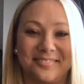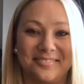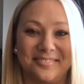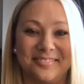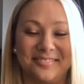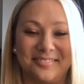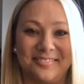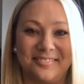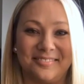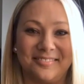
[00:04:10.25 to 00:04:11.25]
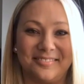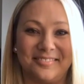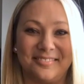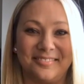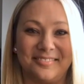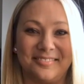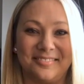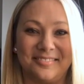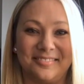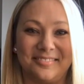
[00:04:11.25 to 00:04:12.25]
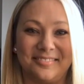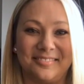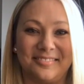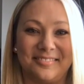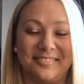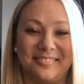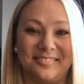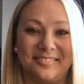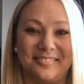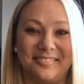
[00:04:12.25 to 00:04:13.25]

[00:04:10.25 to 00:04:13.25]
[no speech]